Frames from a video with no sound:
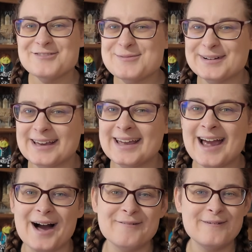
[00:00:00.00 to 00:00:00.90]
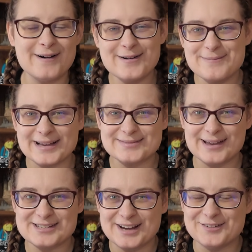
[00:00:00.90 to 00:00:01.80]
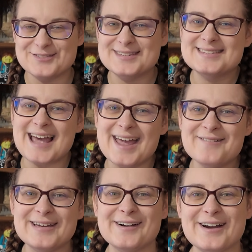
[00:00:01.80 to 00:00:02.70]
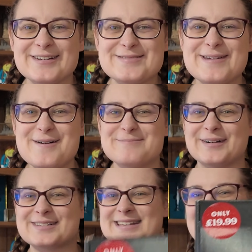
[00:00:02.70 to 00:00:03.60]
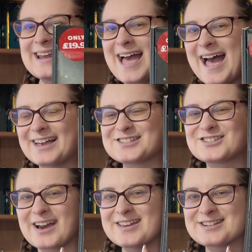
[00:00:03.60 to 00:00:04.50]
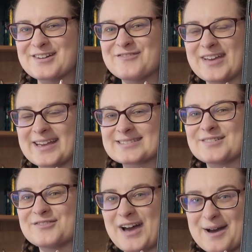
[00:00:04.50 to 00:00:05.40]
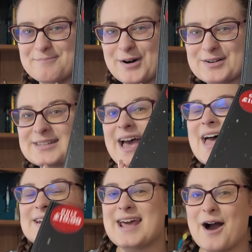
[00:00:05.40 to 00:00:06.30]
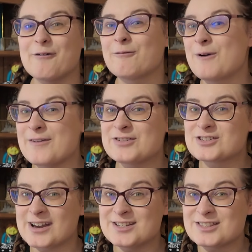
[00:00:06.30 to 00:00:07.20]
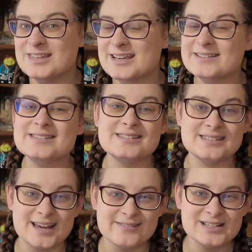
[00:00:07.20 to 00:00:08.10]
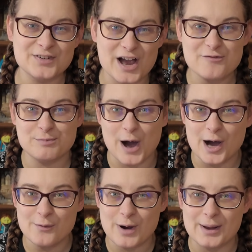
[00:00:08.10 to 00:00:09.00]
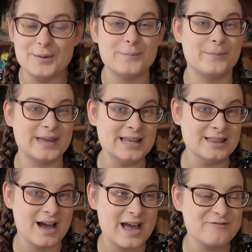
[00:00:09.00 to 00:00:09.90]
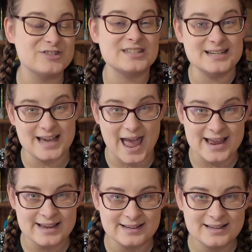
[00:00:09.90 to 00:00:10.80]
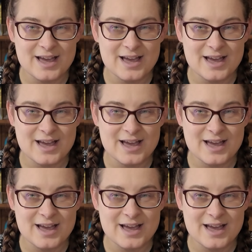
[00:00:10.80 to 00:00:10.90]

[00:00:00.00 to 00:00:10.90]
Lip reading: everybody and welcome back to my channel. Today we are going to be unboxing a Stranger Things fan box. Now with Stranger Things Series 5 Part 1 being live today,